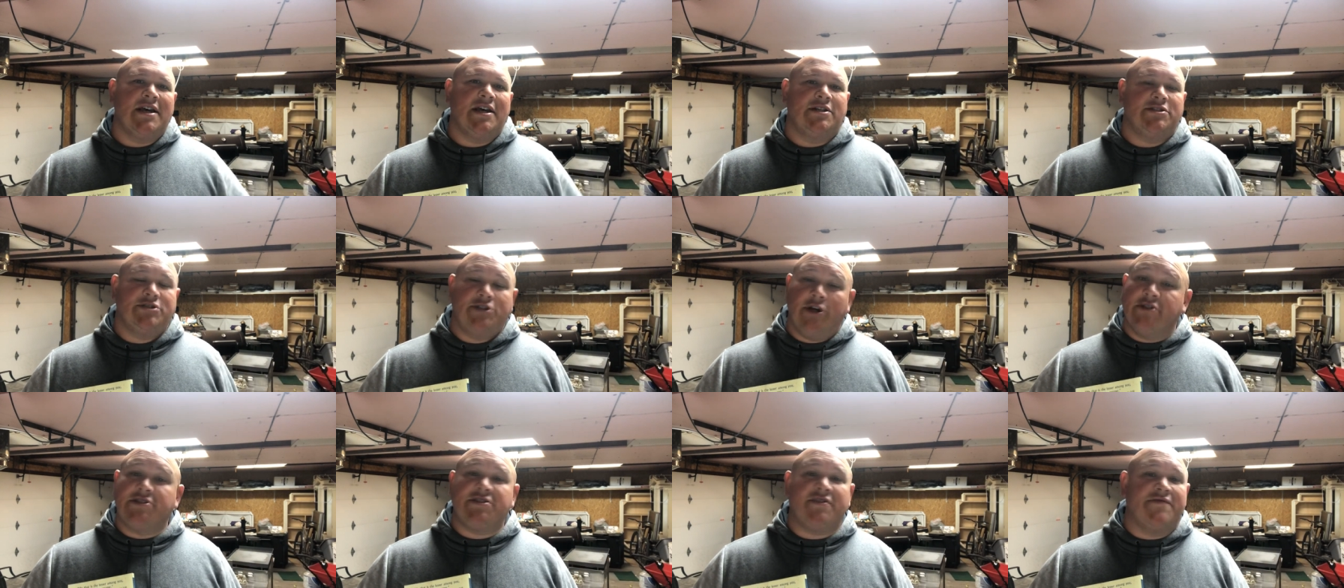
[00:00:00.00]

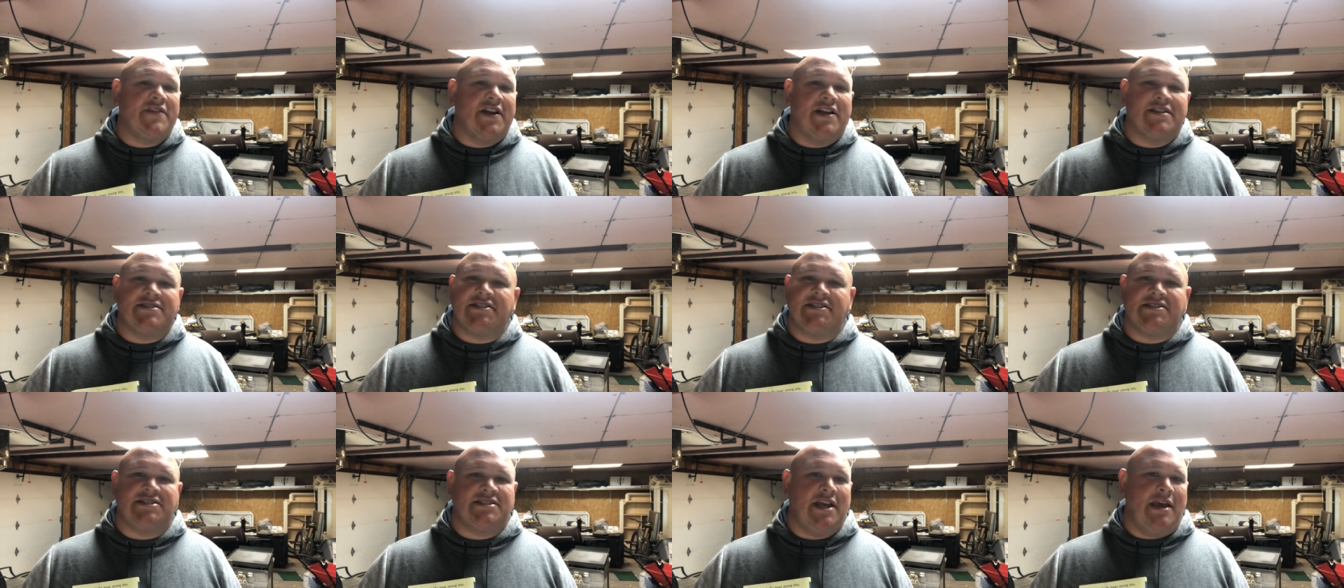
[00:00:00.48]
Joseph
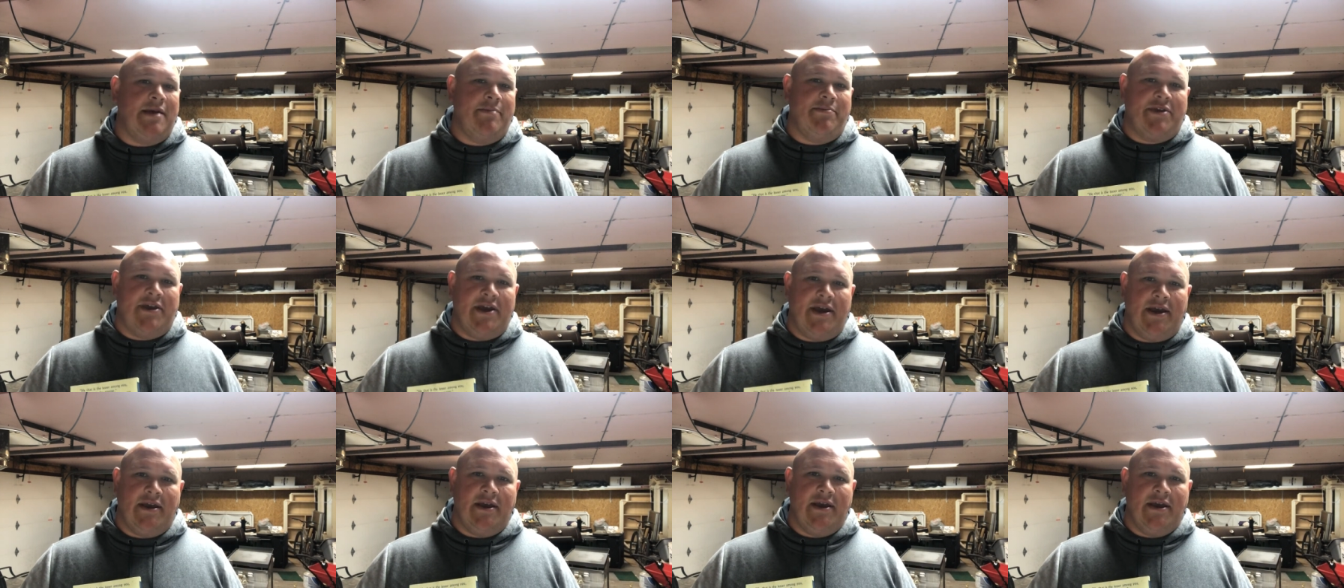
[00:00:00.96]
does the same
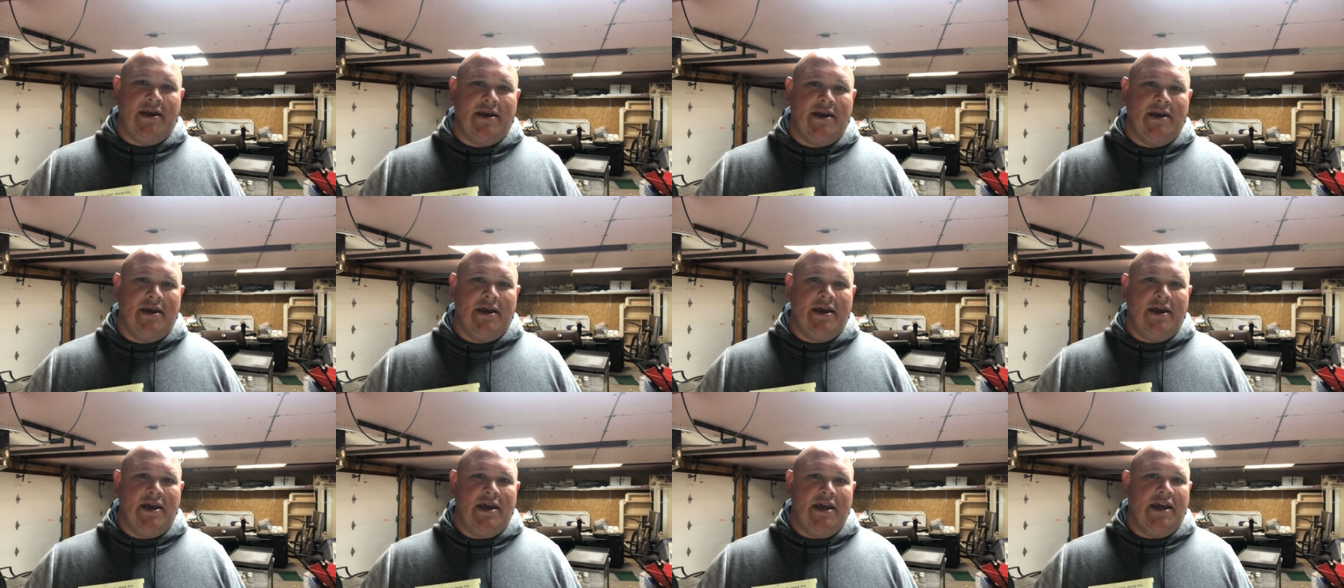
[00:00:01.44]
thing.
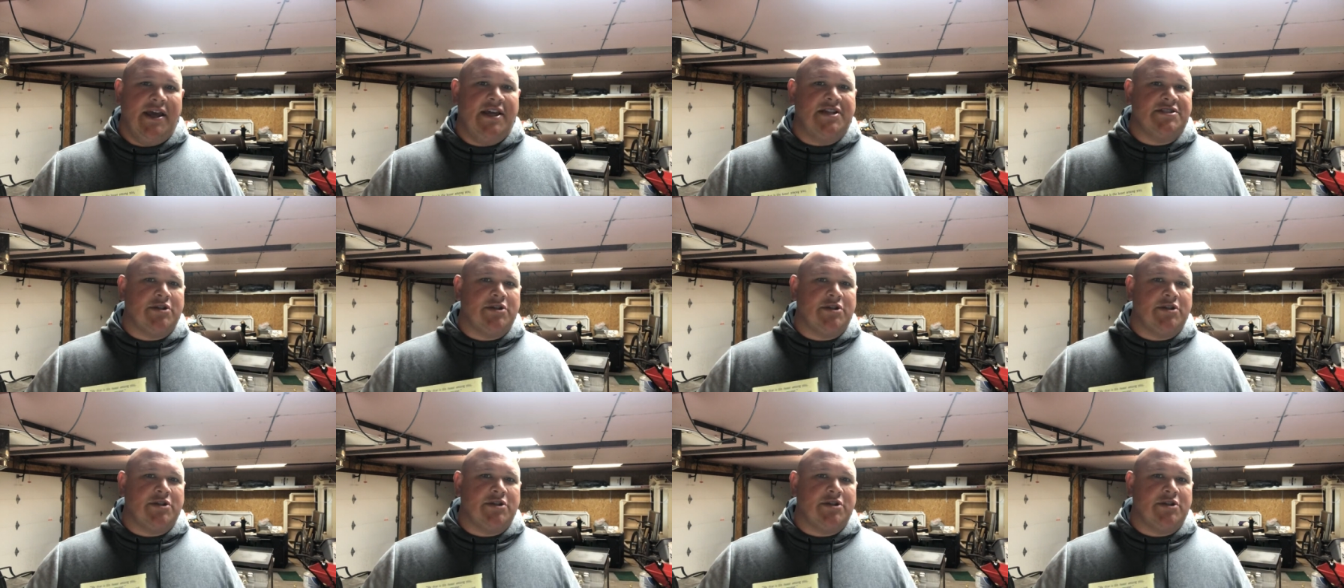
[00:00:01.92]
He's